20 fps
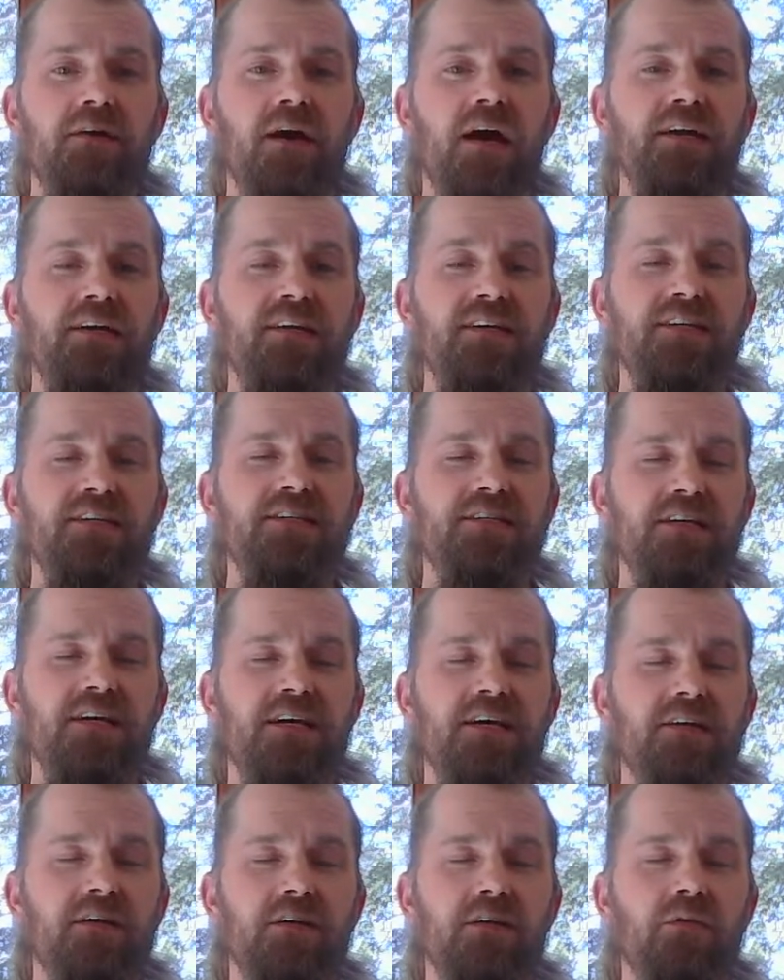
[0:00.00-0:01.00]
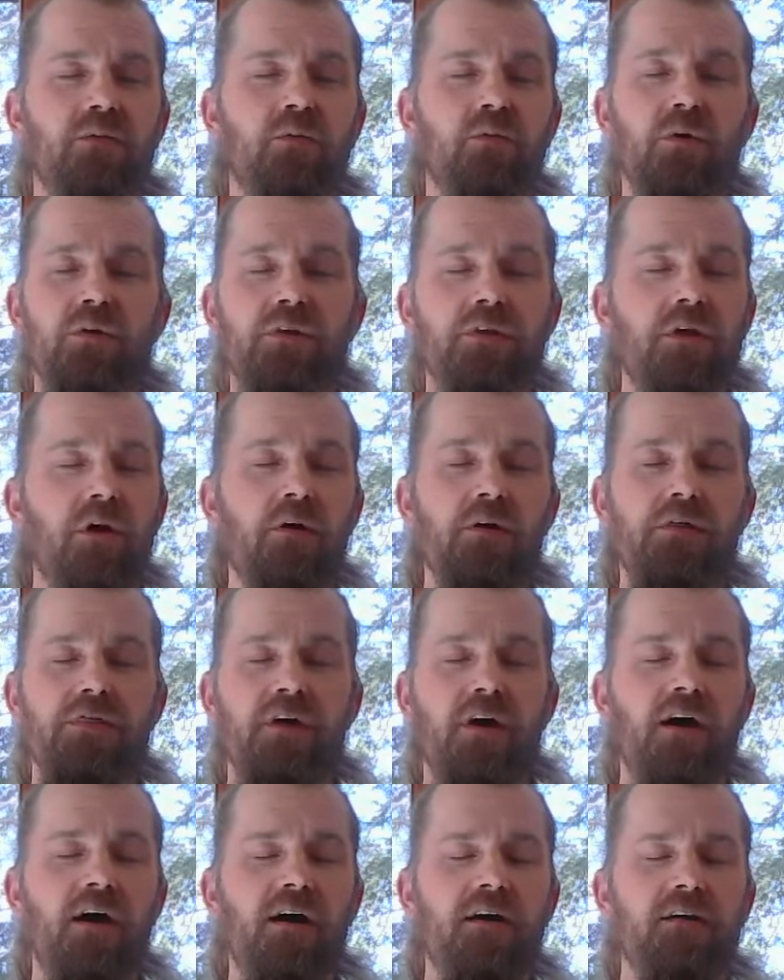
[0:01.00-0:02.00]
and just sit with no
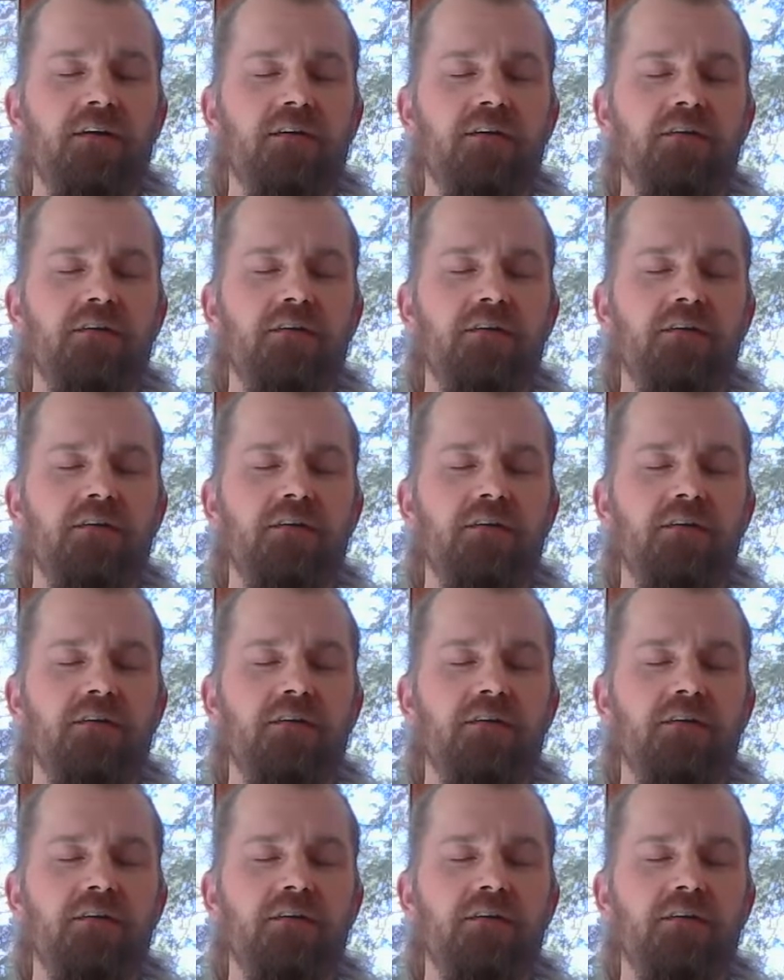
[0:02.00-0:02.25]
thought,